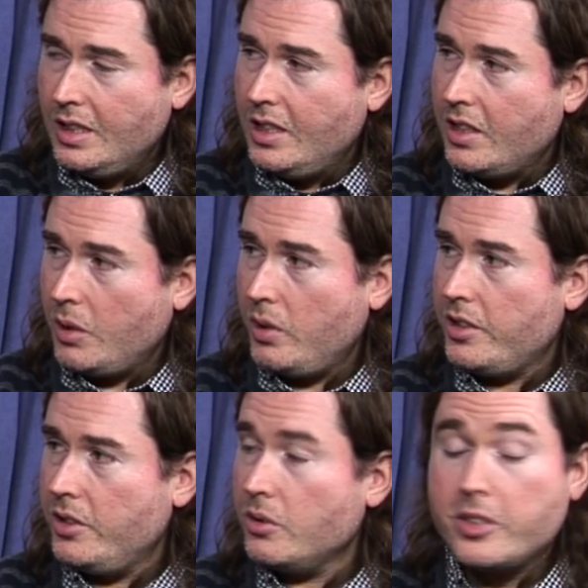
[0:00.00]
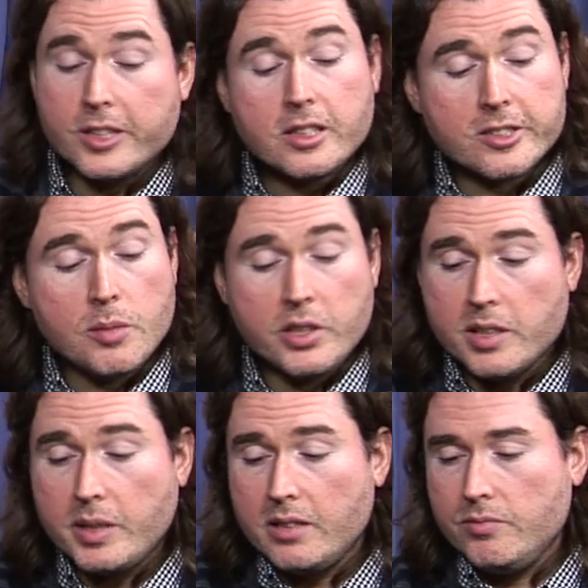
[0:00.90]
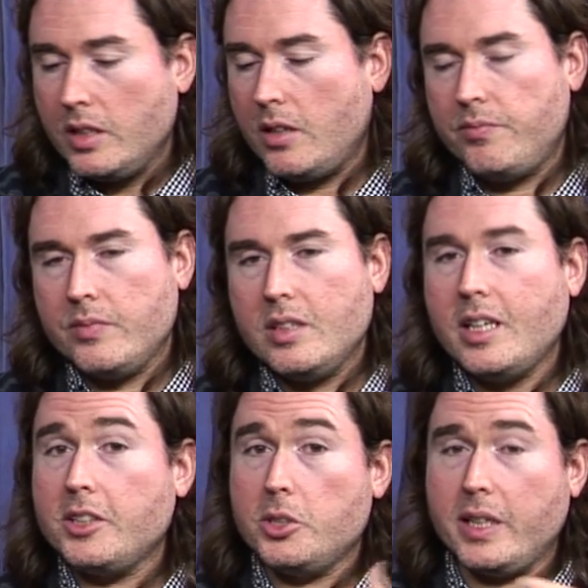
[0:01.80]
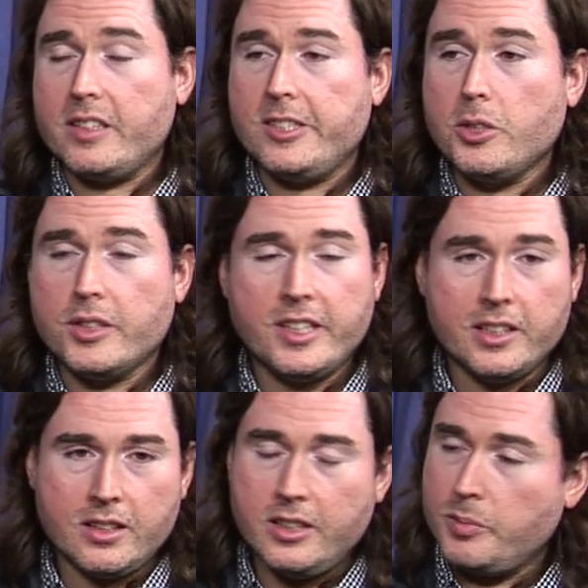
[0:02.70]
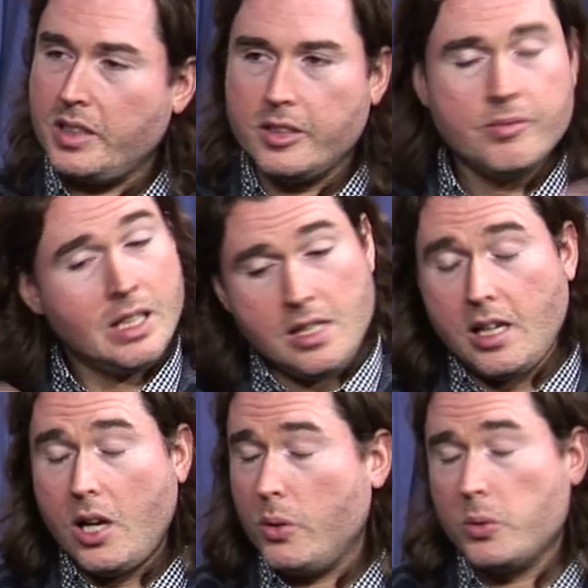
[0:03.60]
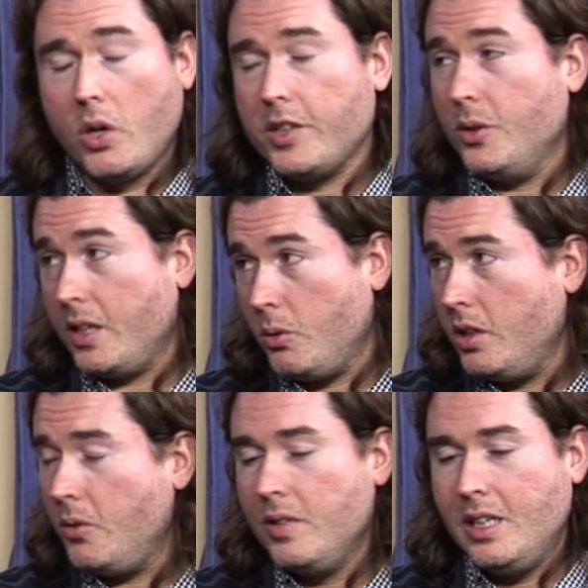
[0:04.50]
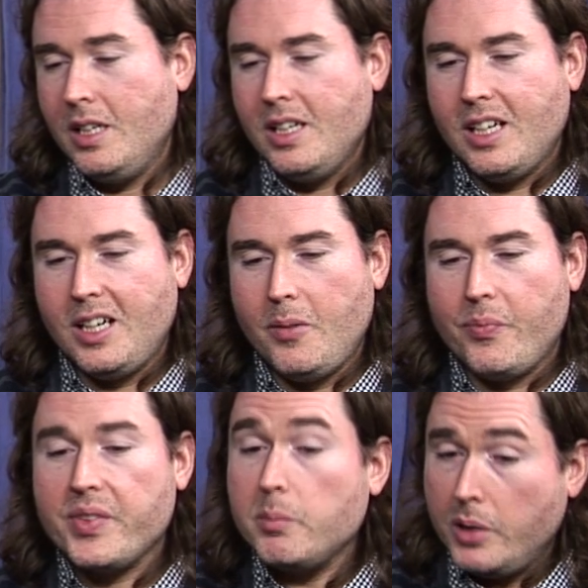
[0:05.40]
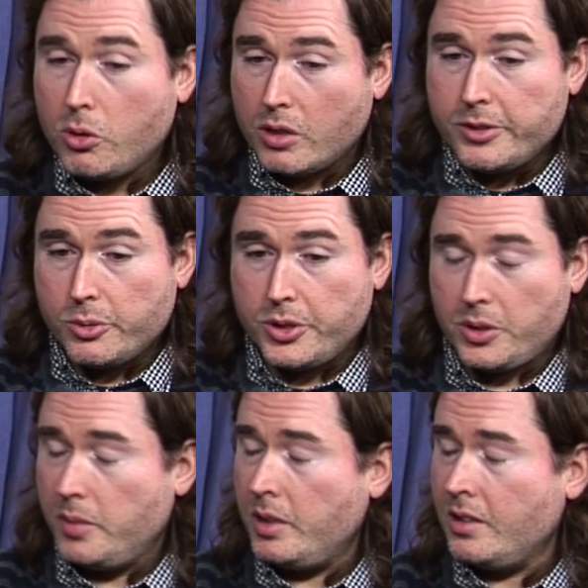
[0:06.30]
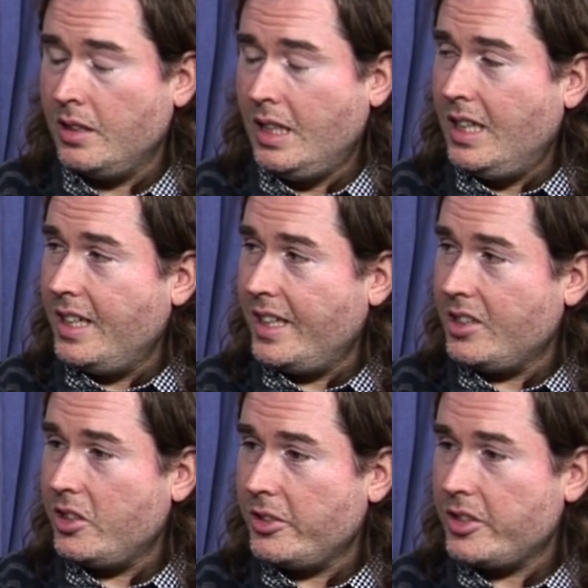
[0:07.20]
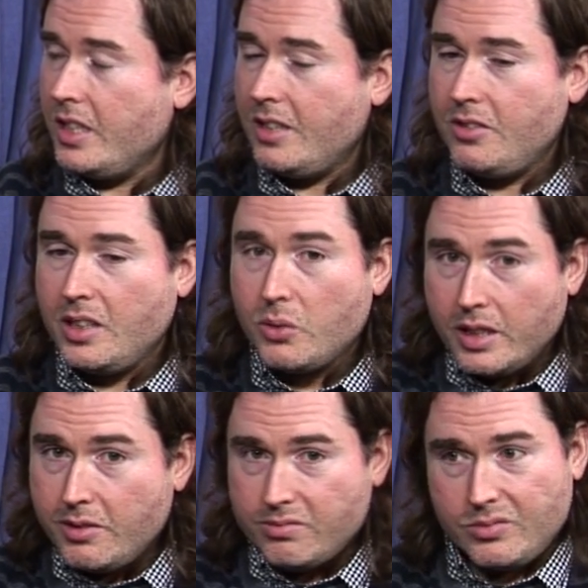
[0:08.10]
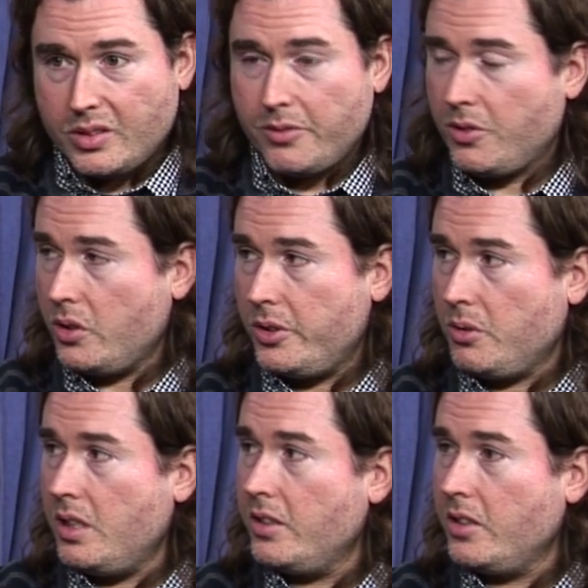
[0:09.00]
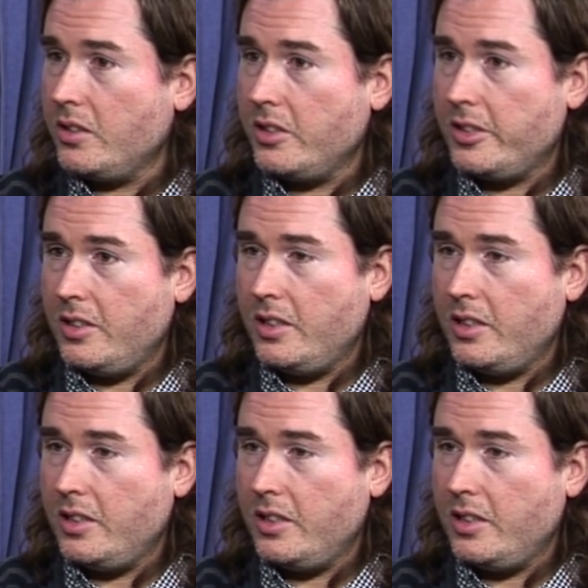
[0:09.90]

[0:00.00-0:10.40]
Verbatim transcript: they went to. Just like the same way you can make, you know, not to drag the Celtics into this because I always want to and I will. Yeah. Bill Russell's treatment. Yeah. And just kind of like when he was first around here and just